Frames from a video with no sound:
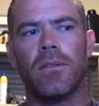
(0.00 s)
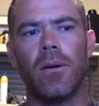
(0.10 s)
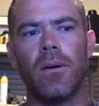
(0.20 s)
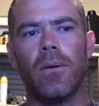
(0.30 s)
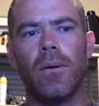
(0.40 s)

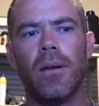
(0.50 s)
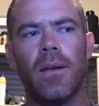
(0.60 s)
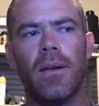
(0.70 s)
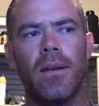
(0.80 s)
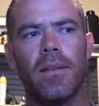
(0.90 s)
So
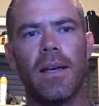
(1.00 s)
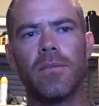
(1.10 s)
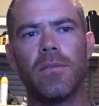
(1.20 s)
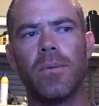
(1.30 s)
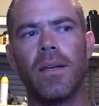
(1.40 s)

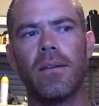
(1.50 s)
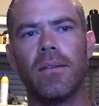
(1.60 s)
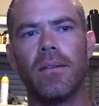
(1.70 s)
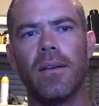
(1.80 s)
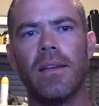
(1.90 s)
that's
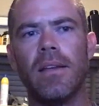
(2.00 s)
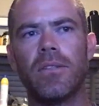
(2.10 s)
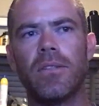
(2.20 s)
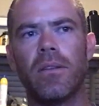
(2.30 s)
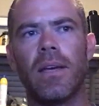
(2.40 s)
when
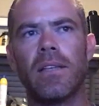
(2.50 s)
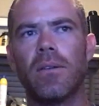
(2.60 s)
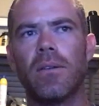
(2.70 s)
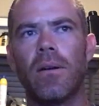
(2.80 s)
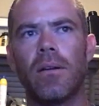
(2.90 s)
initially I
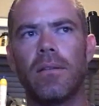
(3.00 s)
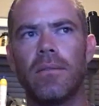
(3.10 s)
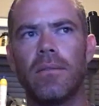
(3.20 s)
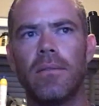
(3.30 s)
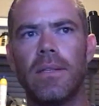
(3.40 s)

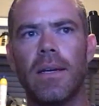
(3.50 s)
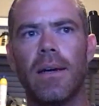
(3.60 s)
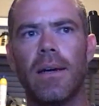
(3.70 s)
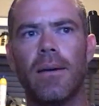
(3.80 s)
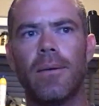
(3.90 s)
started
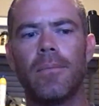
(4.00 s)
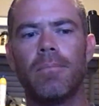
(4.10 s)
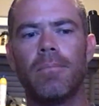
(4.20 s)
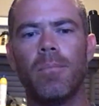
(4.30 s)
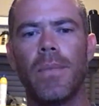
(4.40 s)

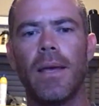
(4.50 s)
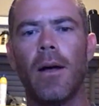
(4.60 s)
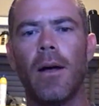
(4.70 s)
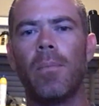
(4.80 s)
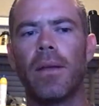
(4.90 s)

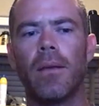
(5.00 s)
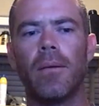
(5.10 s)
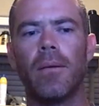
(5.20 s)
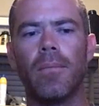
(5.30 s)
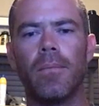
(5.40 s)
helping
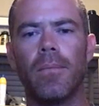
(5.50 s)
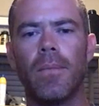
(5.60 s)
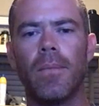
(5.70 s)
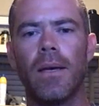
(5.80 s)
him,